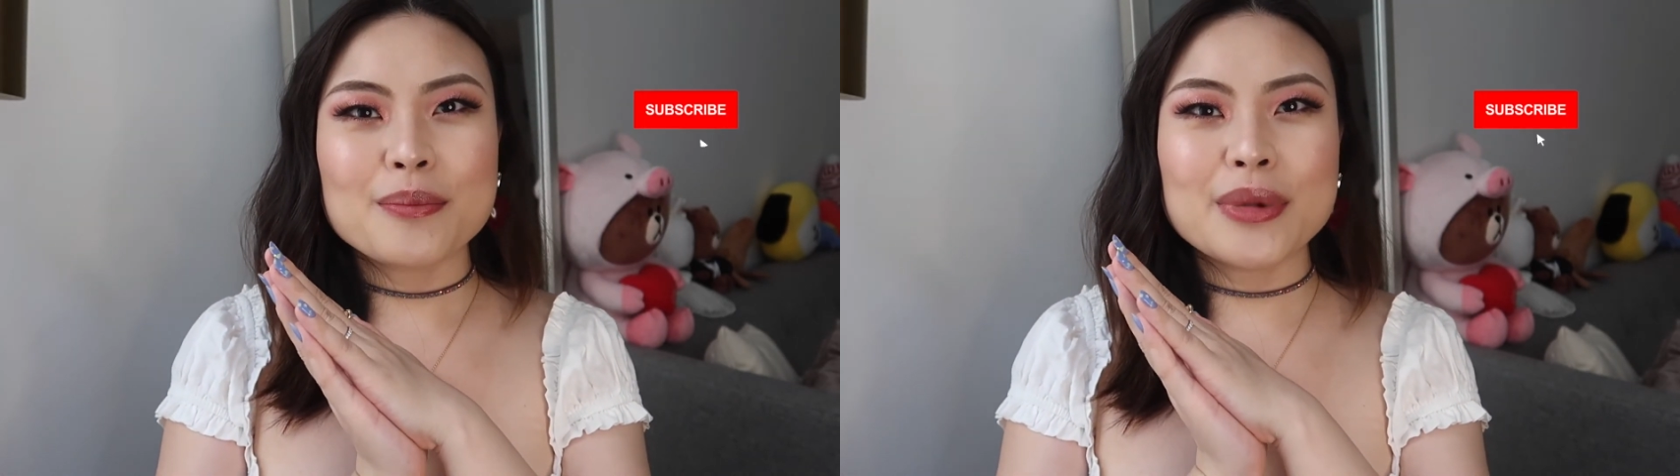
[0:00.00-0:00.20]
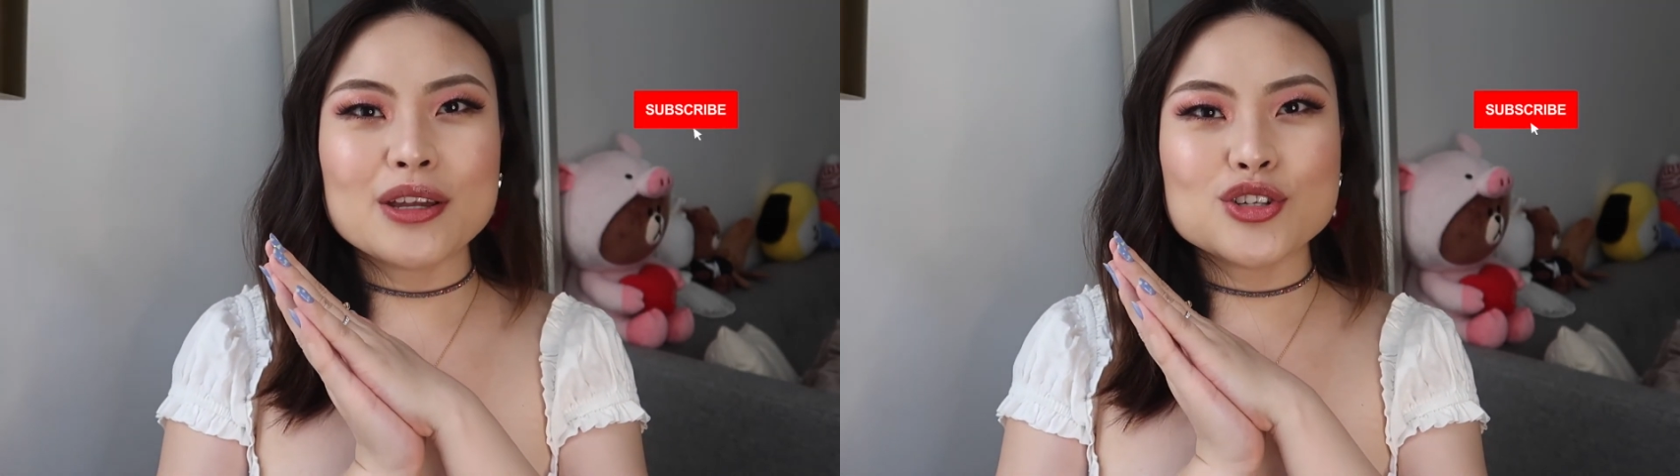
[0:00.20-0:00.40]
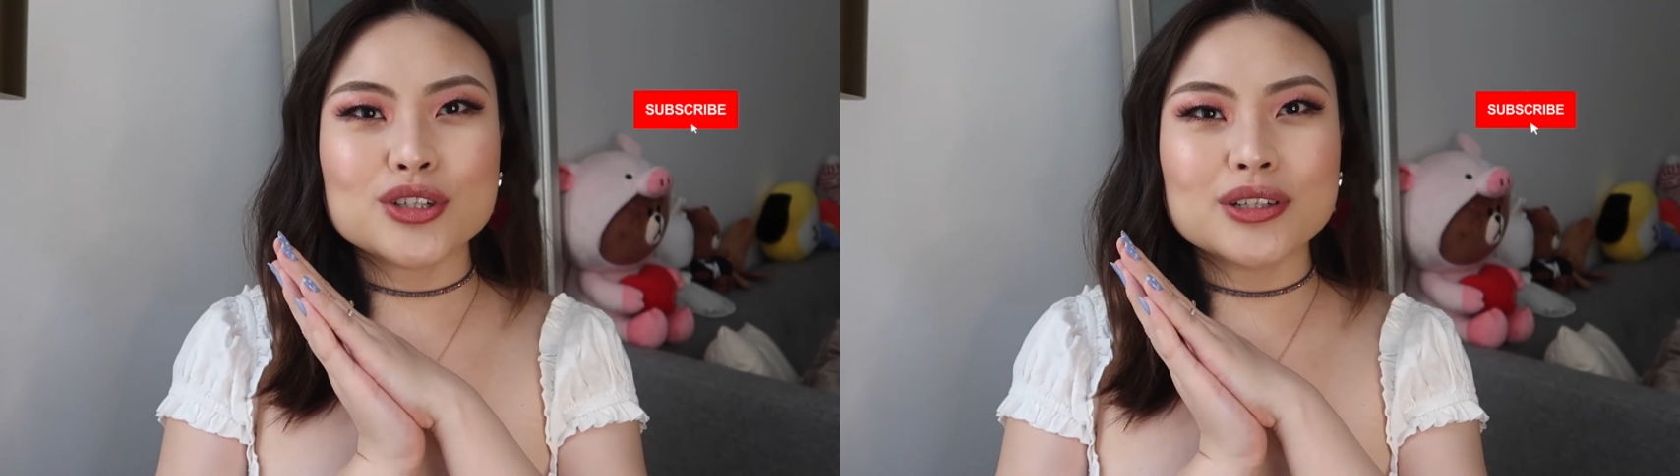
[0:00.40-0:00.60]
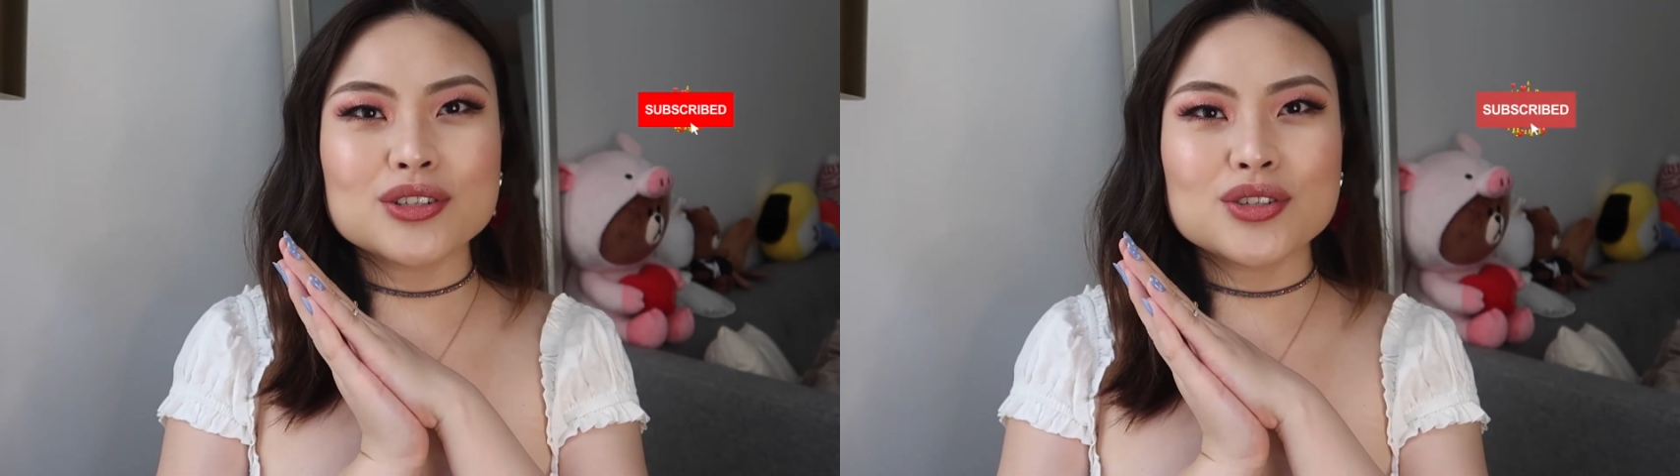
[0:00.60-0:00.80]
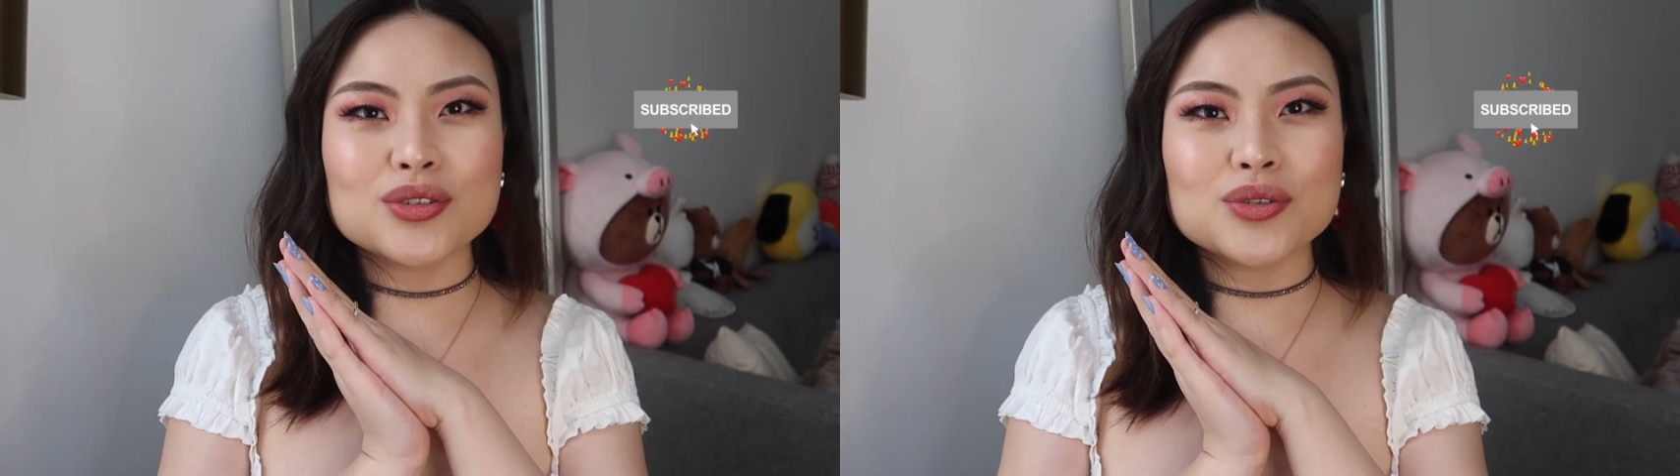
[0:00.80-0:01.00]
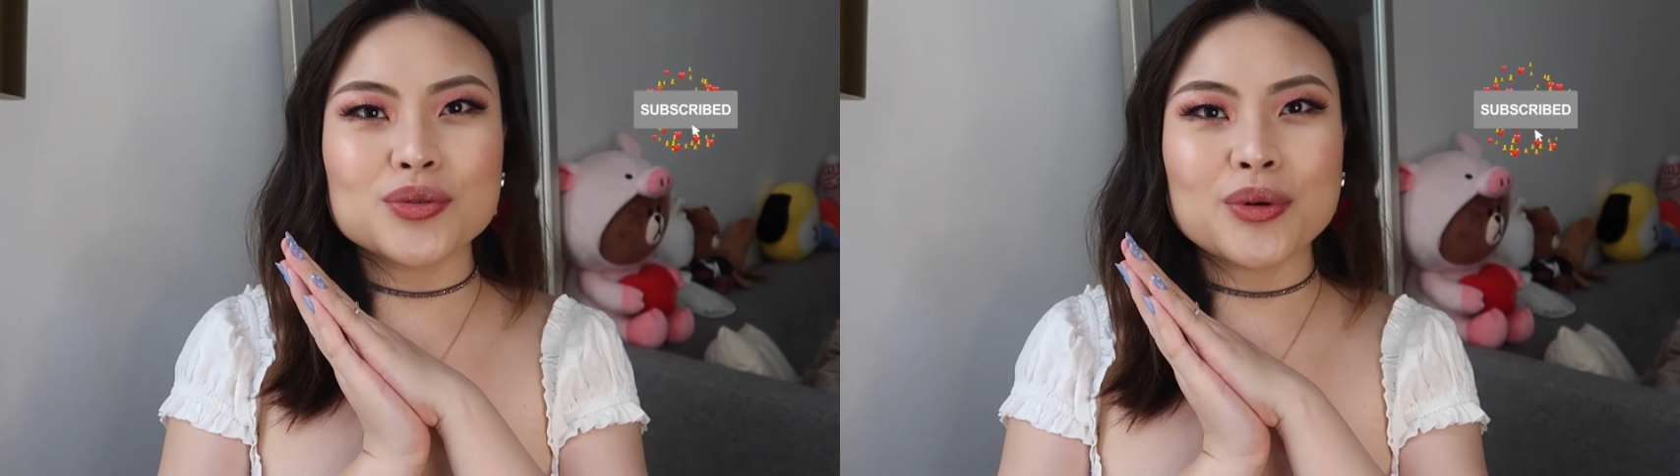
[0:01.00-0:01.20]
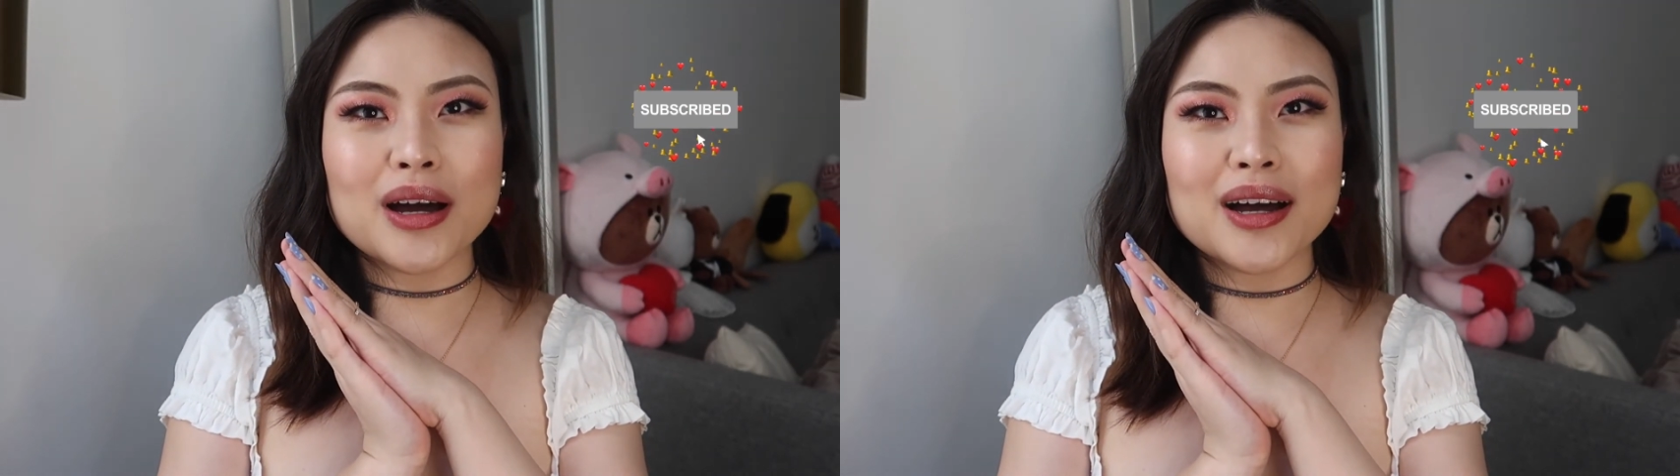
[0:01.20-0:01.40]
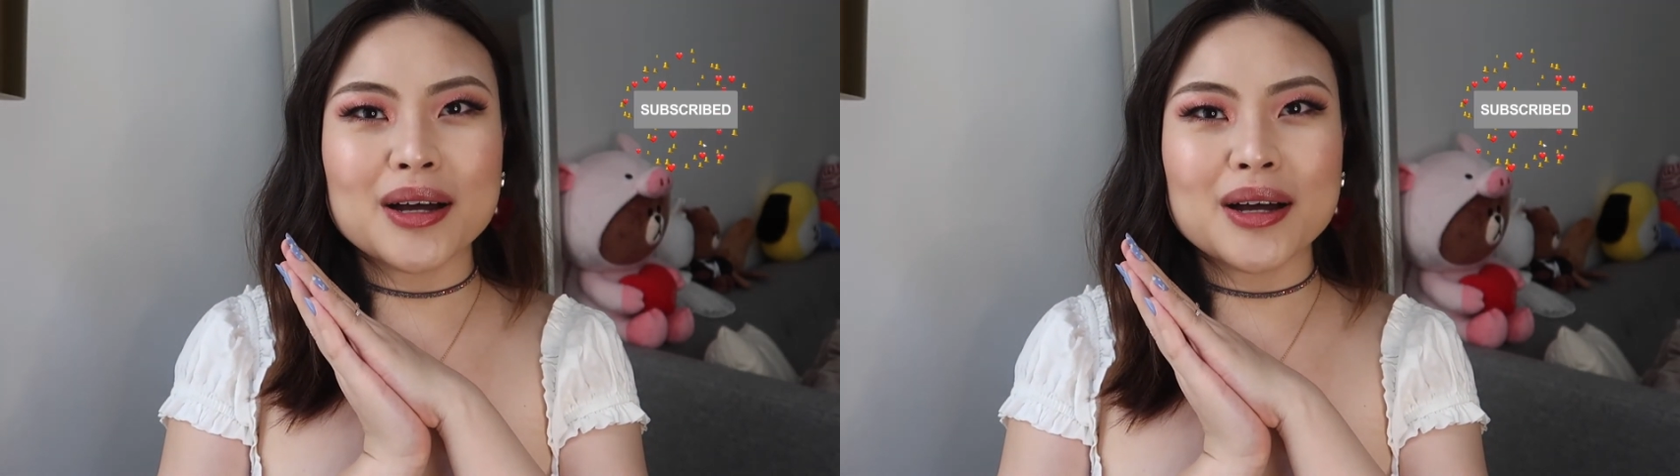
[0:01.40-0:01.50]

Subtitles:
make sure to